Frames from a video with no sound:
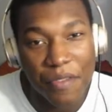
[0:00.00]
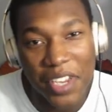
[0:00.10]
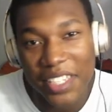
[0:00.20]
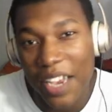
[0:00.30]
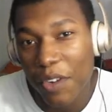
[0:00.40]
If
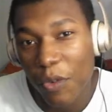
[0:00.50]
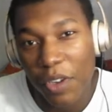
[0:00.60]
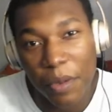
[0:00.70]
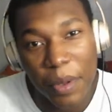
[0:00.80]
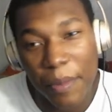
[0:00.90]
you guys haven't
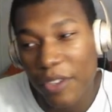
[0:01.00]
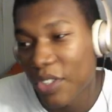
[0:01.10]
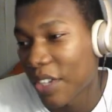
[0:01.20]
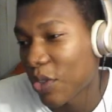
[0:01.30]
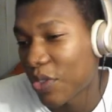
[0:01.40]
already, man, make
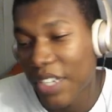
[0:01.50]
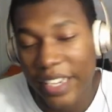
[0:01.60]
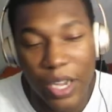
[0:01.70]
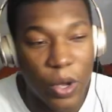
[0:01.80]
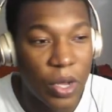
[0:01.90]
sure you guys go
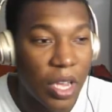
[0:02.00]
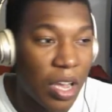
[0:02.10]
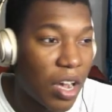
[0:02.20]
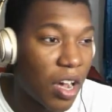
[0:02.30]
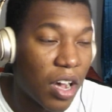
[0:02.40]
check out
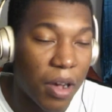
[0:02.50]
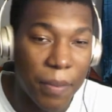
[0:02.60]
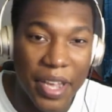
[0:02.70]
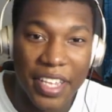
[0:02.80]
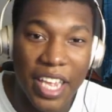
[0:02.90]

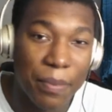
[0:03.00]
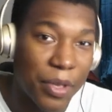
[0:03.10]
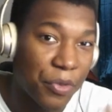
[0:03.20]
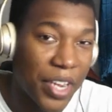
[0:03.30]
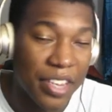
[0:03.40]
my
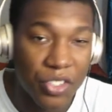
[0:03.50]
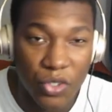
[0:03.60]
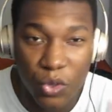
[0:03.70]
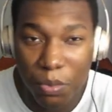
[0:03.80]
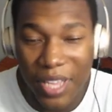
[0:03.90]
gameplay
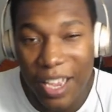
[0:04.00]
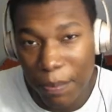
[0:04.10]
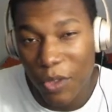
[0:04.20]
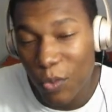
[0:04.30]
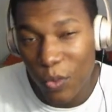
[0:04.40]
reactions to
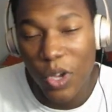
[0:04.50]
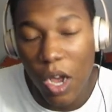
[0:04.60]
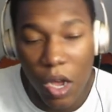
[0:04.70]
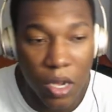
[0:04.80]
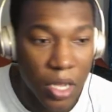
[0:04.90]
Black Myth
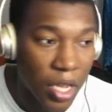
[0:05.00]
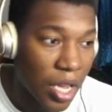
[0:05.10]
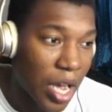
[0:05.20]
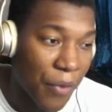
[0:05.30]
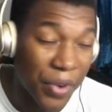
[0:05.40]
Wukong.
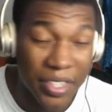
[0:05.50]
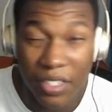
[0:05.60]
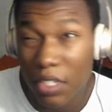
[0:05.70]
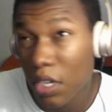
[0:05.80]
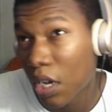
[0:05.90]
I've
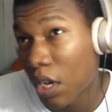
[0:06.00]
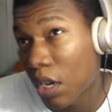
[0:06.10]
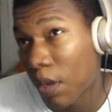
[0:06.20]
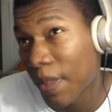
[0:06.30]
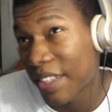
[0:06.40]
reacted
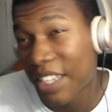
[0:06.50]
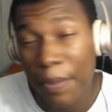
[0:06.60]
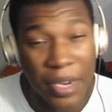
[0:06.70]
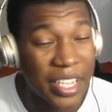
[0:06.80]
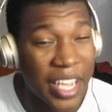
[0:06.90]
to like
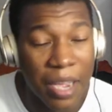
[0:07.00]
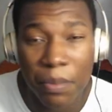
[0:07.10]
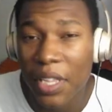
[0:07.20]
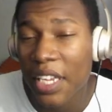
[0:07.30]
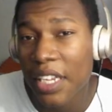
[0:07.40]
10-minute
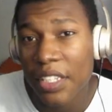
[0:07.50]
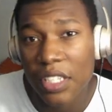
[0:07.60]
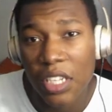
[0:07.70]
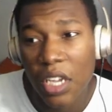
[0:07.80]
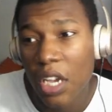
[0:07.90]

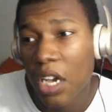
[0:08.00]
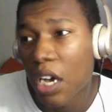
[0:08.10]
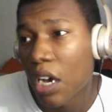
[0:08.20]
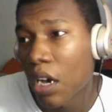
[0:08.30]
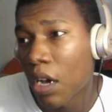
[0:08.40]
gameplays.
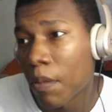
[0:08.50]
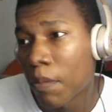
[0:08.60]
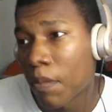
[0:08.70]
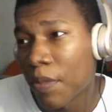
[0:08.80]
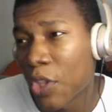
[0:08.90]

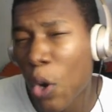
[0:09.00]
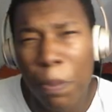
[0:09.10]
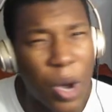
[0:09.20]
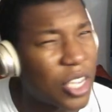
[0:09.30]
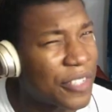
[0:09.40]
No
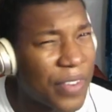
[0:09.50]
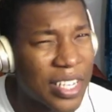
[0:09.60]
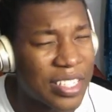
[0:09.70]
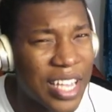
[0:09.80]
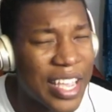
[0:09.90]
boss
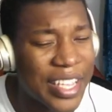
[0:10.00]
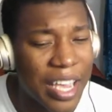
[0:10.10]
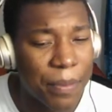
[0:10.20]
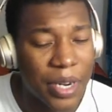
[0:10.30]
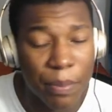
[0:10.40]
fights, not
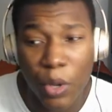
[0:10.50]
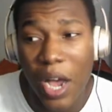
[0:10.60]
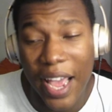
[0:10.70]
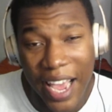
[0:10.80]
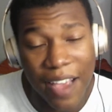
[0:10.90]
yet, but
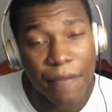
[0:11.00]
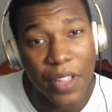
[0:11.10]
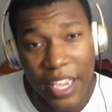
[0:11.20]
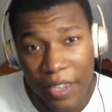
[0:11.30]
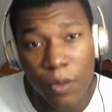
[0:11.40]
bro, I have
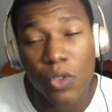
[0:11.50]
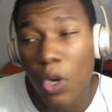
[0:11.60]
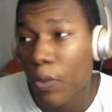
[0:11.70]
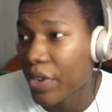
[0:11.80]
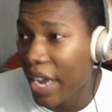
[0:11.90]
like, you
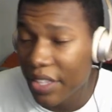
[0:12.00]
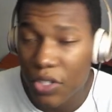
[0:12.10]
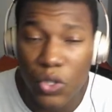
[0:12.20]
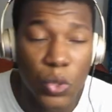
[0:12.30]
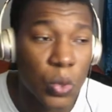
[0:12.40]
know,
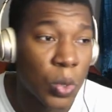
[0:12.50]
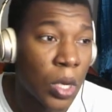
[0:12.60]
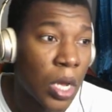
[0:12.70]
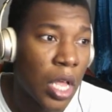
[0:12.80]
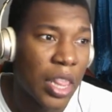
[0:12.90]
reacted to
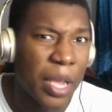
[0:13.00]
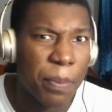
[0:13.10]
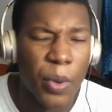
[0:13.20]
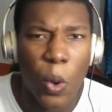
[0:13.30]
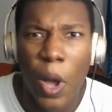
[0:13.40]

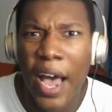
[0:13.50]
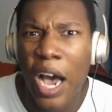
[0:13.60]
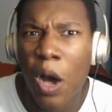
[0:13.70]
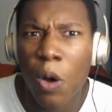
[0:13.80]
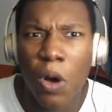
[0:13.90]
like, bro,
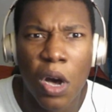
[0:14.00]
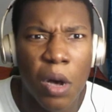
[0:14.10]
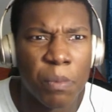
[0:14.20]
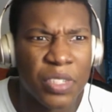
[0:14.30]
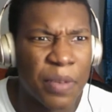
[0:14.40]

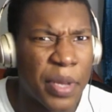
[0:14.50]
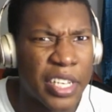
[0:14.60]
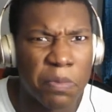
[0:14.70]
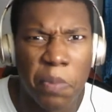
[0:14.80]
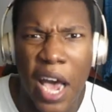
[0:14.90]
how some of
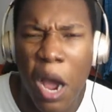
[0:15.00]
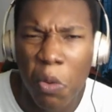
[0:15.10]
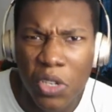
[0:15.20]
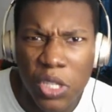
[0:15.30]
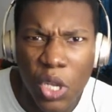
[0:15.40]
his
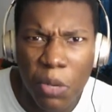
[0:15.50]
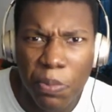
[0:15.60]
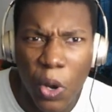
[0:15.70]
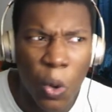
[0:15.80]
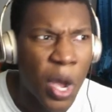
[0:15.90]
powers
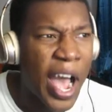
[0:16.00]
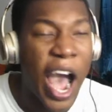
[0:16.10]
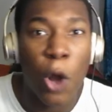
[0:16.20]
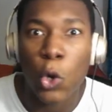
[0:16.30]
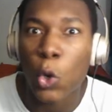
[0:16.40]
look, bro,
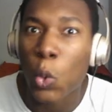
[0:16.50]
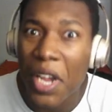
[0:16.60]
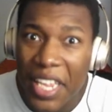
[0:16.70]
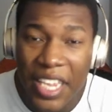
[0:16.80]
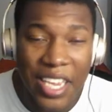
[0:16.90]
how
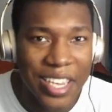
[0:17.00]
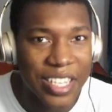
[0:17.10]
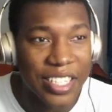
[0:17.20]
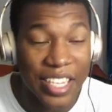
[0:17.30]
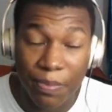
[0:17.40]
quick he
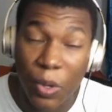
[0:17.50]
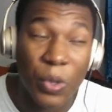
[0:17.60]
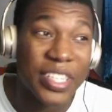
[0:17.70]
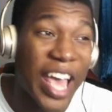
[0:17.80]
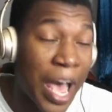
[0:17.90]
is.
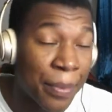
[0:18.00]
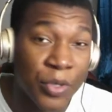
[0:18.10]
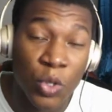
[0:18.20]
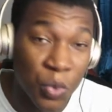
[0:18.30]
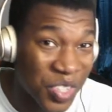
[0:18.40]
It's
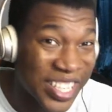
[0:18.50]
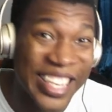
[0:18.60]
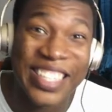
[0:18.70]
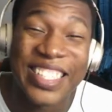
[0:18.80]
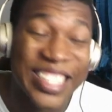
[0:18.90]
absolutely
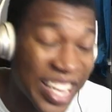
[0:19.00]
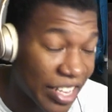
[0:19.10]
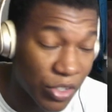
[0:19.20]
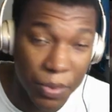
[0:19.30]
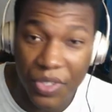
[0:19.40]

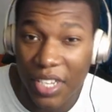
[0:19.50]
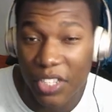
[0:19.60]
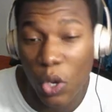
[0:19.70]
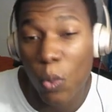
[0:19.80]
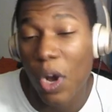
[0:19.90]
insane. So make sure you
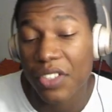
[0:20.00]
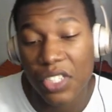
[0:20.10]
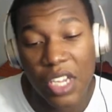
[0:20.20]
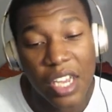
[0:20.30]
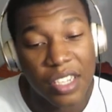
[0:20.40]
guys go
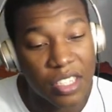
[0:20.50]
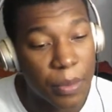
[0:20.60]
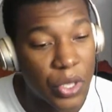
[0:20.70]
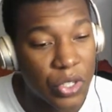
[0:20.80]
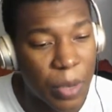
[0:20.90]
watch
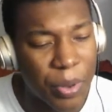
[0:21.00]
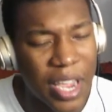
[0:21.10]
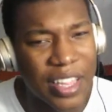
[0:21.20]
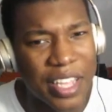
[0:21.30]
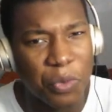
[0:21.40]
some of those. I'll
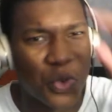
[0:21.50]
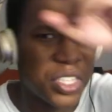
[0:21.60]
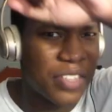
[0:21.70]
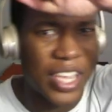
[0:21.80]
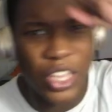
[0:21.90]
probably like will
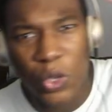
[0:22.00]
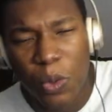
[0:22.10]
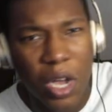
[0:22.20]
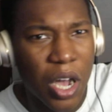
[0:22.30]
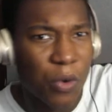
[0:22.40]
leave like a
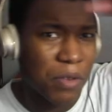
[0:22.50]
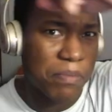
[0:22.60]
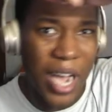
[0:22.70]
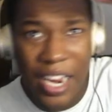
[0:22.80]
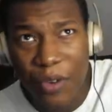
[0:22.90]
little
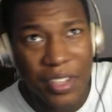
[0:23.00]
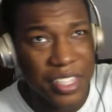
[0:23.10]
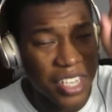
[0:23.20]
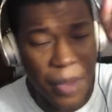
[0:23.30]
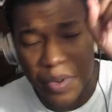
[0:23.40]
reminder at
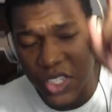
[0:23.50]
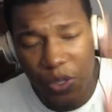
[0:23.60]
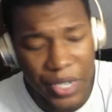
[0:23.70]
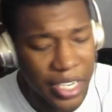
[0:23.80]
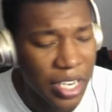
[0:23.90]
the top of the
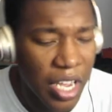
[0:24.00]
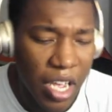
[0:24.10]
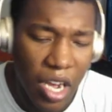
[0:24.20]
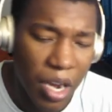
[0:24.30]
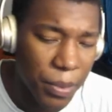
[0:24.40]
screen.
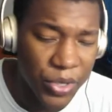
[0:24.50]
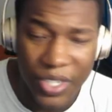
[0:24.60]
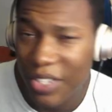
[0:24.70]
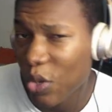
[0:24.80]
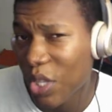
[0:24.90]
Make sure
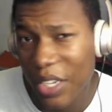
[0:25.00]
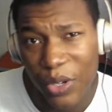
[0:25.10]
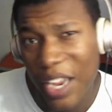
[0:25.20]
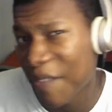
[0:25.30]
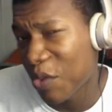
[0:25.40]
you guys go click
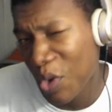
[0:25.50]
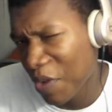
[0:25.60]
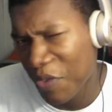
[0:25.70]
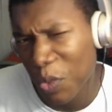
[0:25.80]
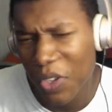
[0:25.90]
on that if
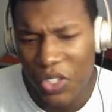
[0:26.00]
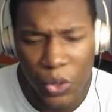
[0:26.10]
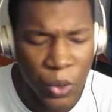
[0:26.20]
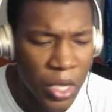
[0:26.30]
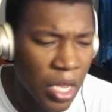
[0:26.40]
you want
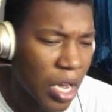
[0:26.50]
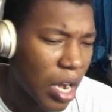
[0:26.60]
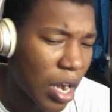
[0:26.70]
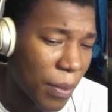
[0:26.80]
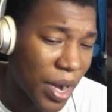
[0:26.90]
to.
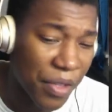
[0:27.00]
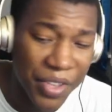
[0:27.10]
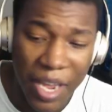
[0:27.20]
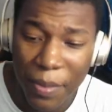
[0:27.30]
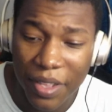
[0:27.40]
Other
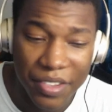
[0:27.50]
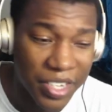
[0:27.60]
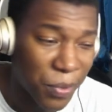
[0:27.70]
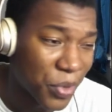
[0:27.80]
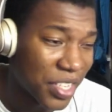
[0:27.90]
than that, man,
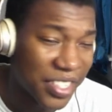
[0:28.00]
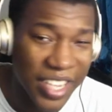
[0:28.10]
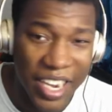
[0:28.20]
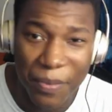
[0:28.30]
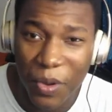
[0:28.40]
listen, I'm really
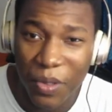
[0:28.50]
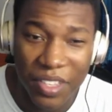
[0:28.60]
excited, bro.